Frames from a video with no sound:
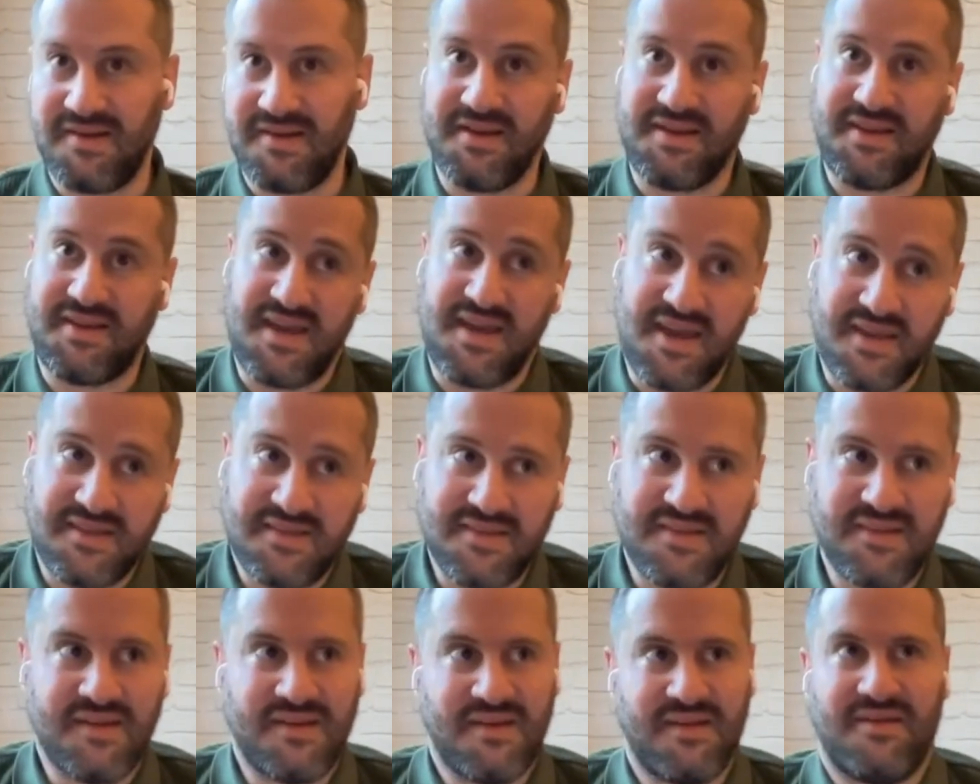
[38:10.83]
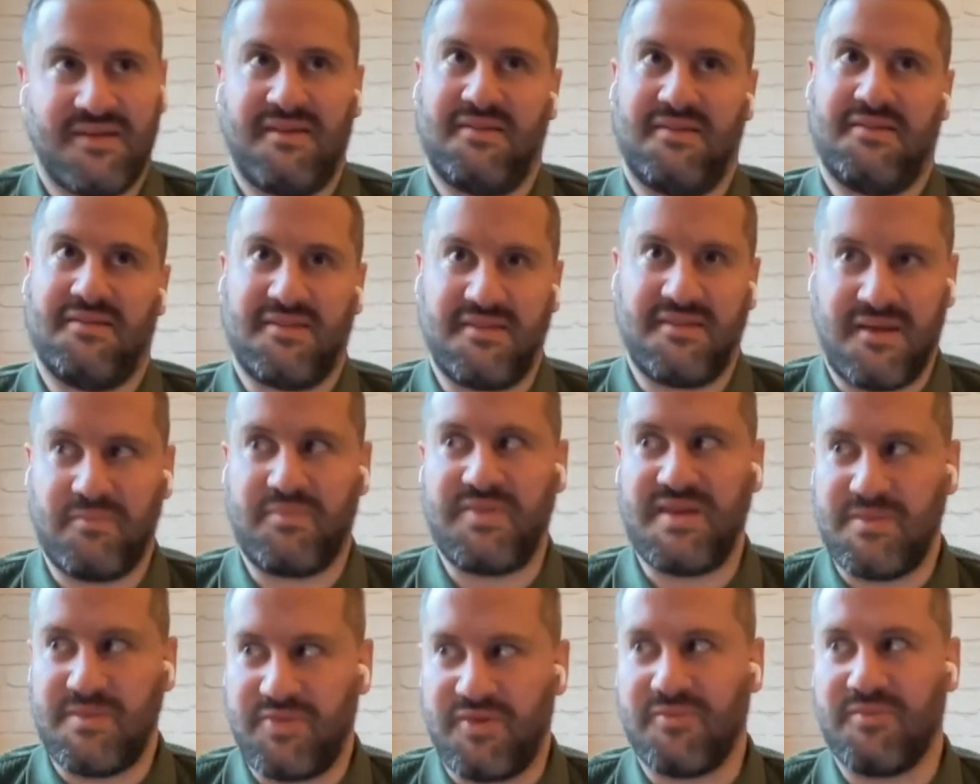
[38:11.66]
I guess some
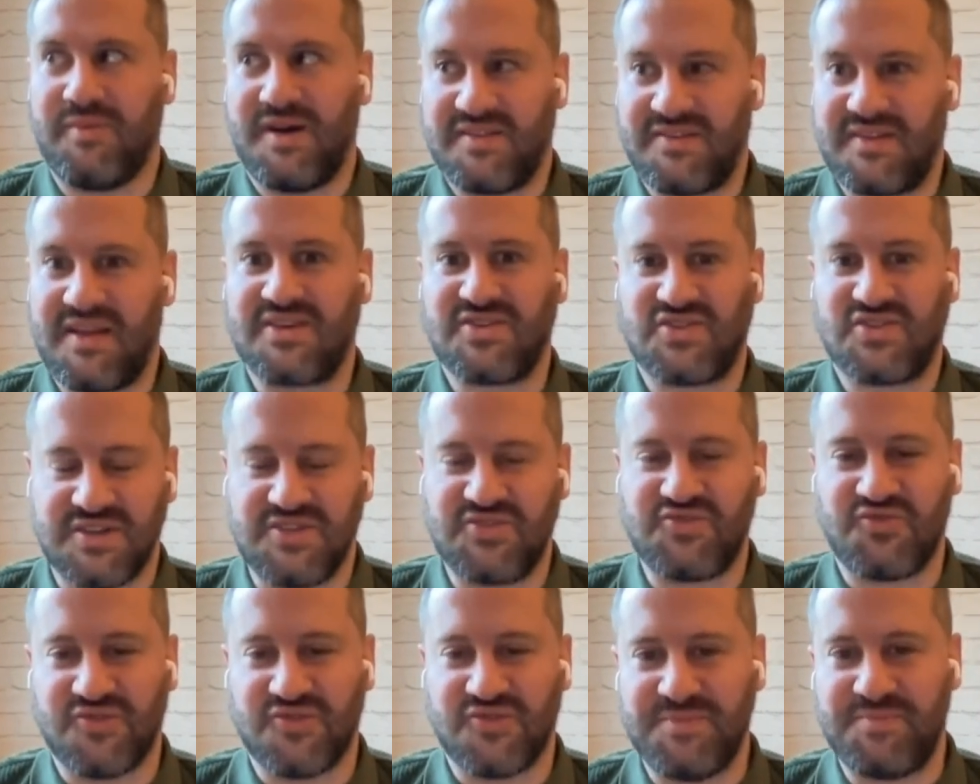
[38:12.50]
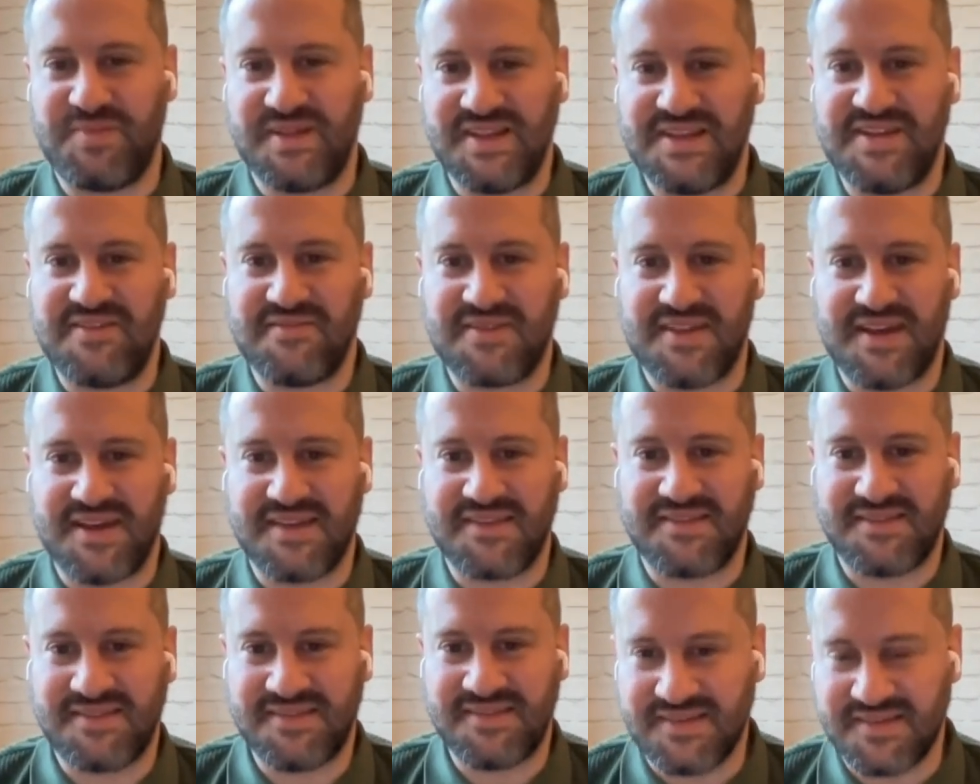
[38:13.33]
people must actually truly believe
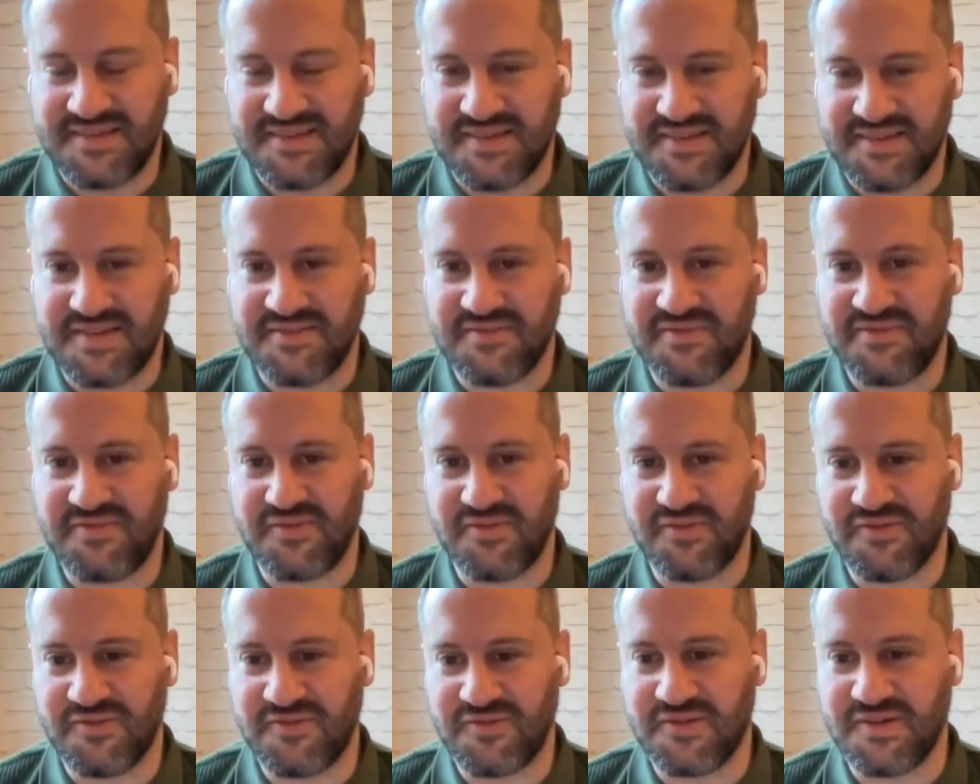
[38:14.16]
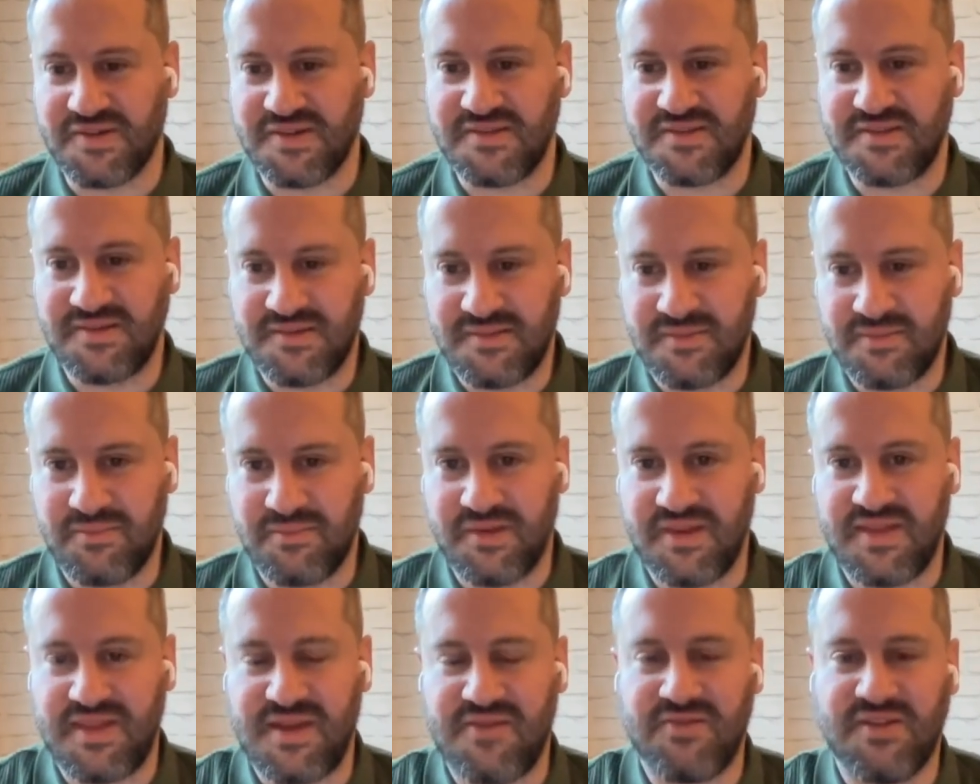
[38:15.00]
that and fall for it,
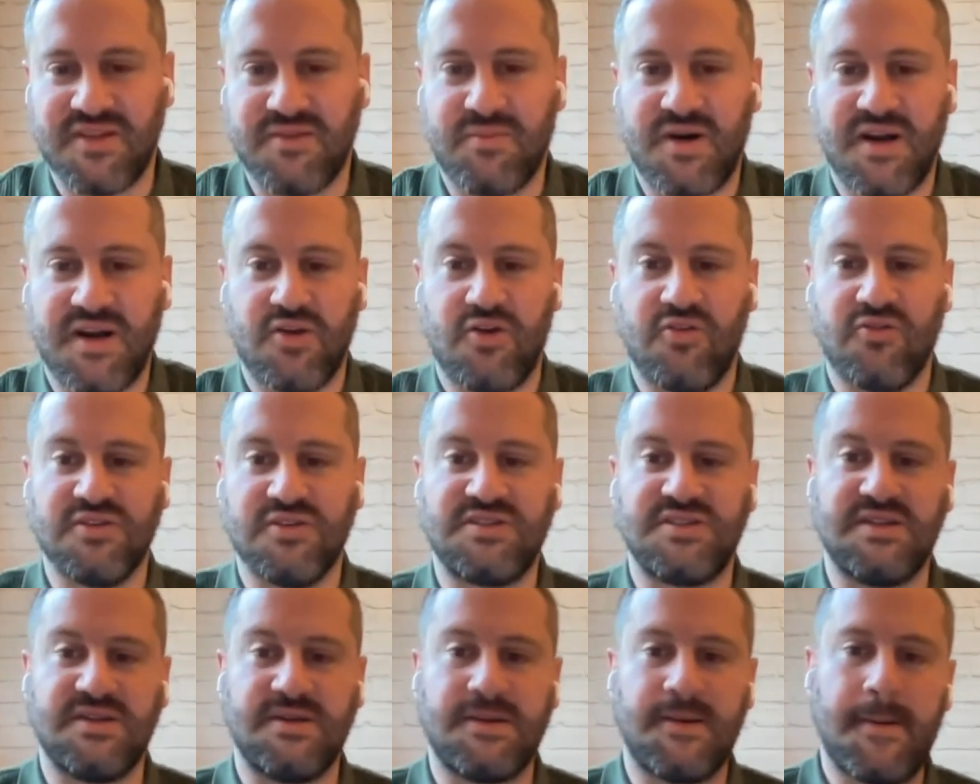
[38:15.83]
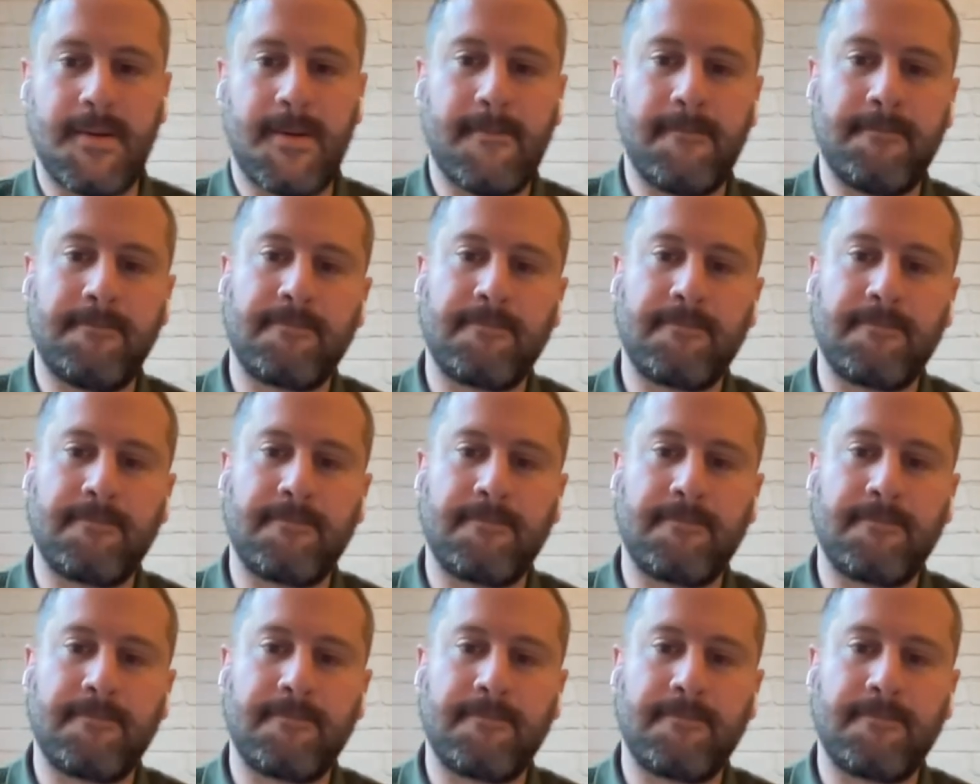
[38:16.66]
but they're in the minority.